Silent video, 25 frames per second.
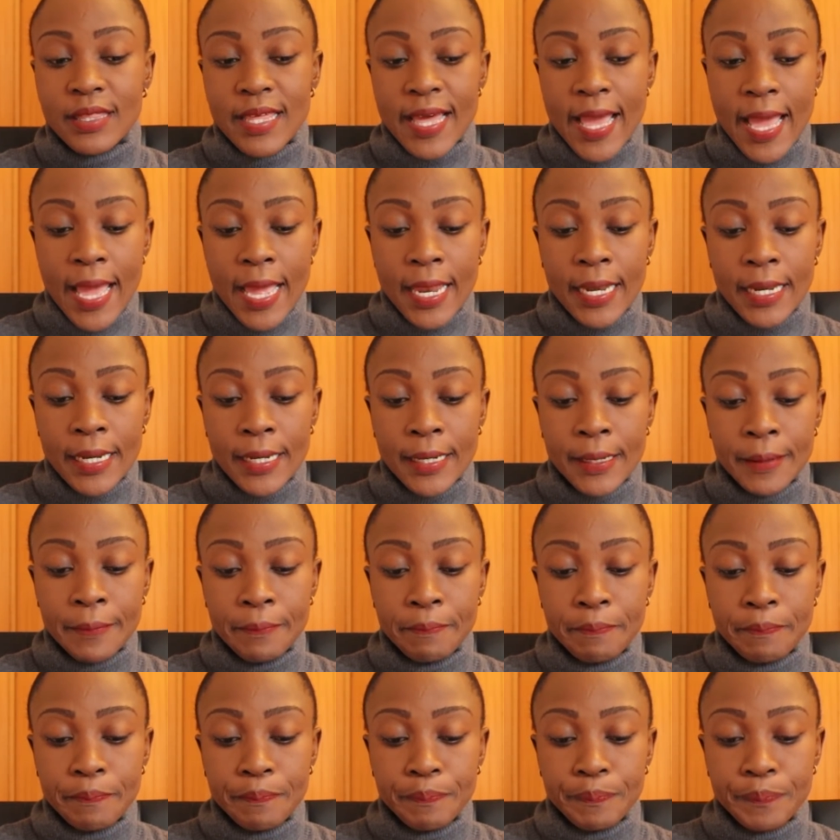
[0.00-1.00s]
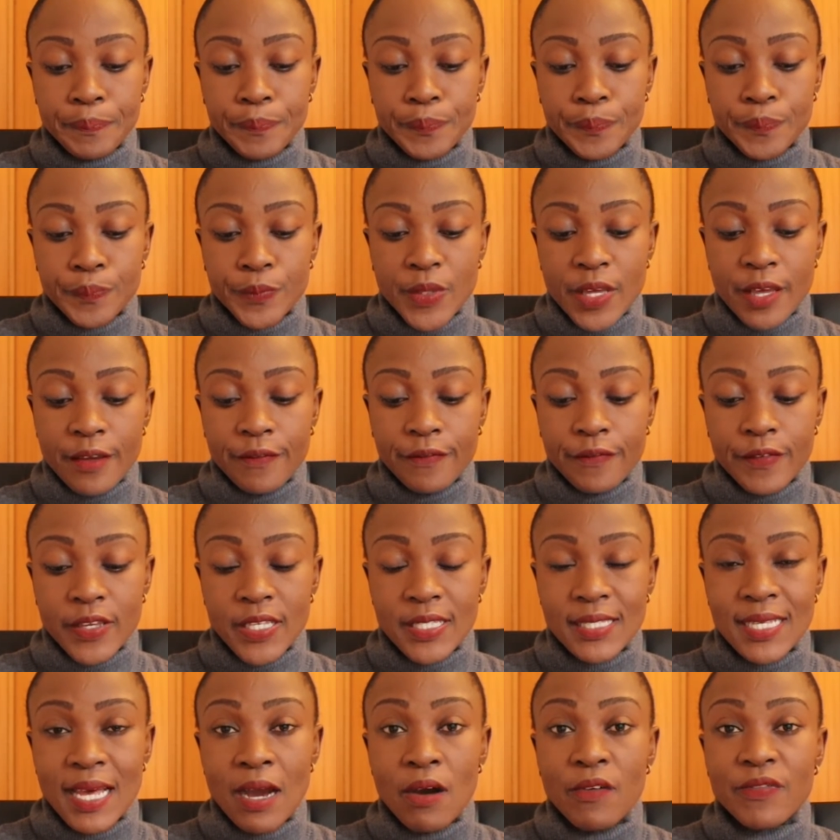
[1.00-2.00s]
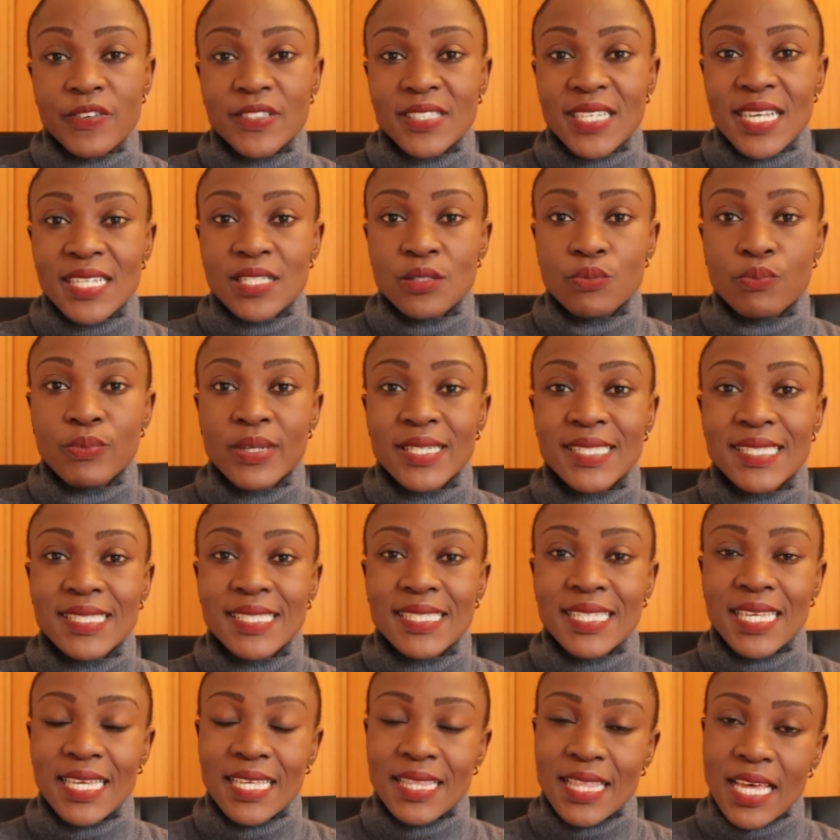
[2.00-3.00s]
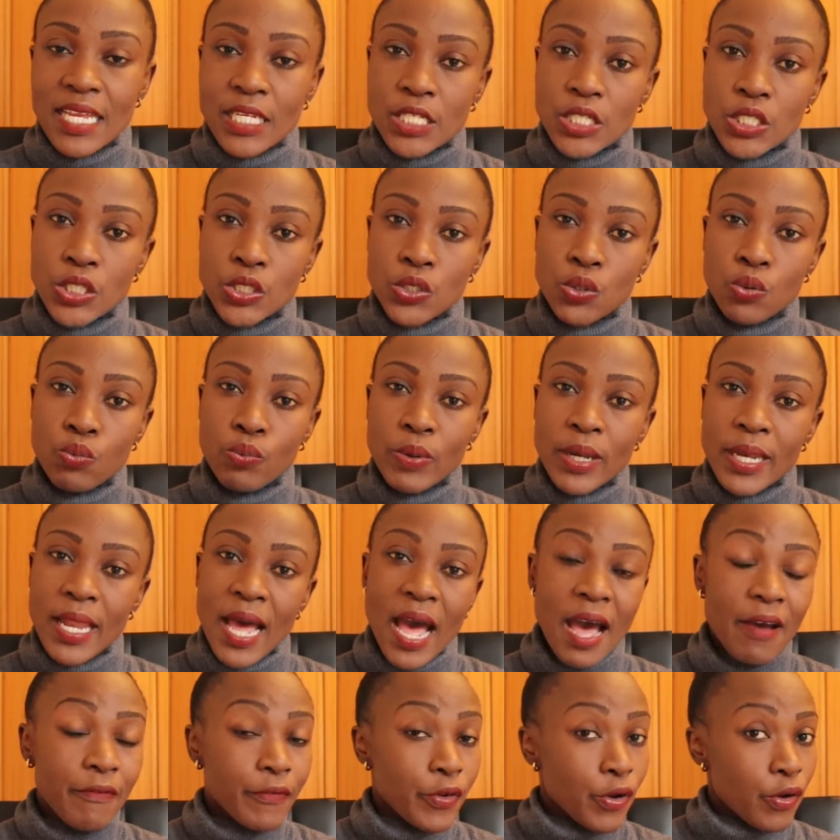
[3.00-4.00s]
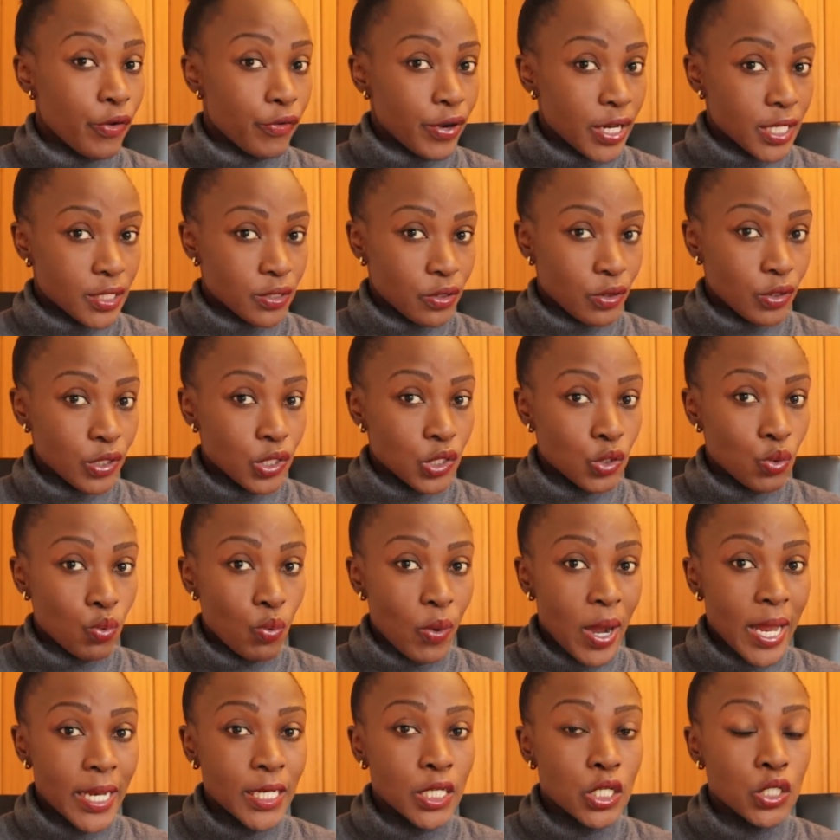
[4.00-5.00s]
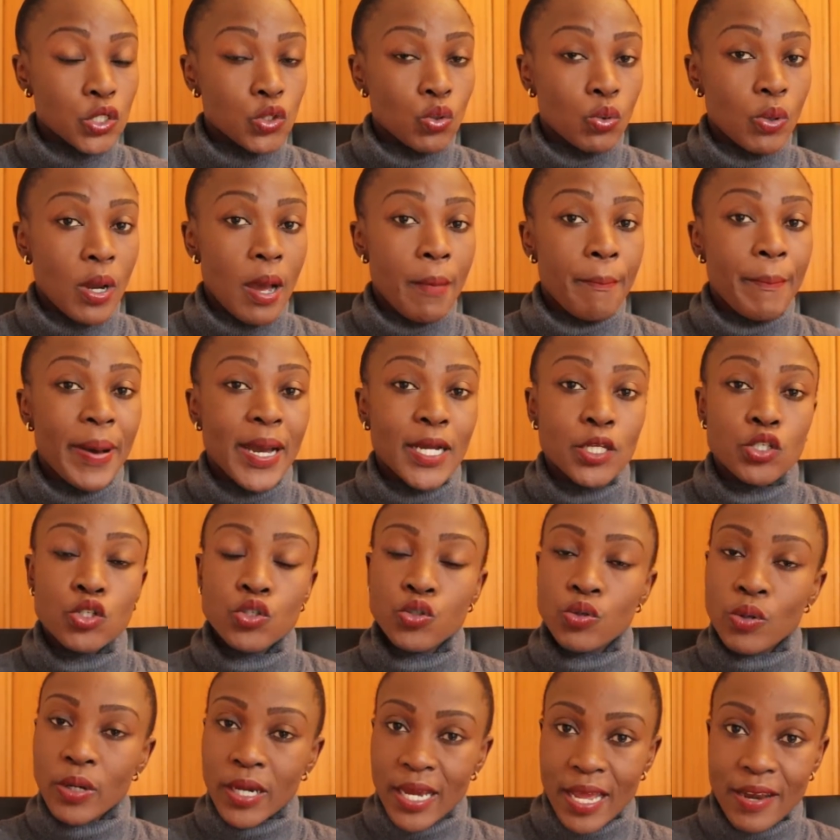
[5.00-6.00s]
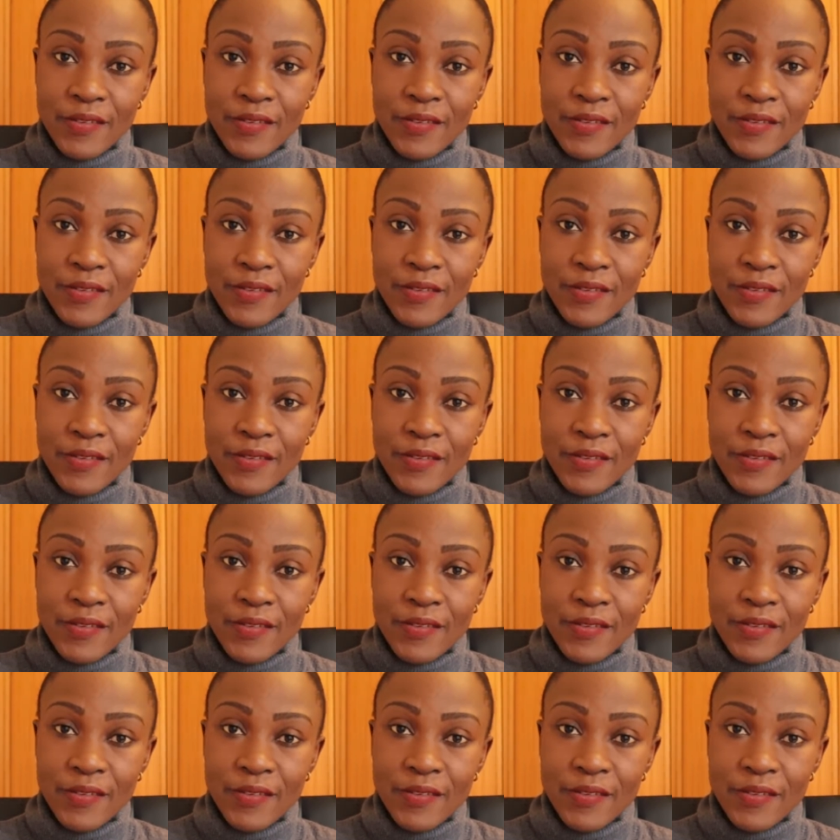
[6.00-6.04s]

then the visa officers will see that you will have no reason to want to come back to your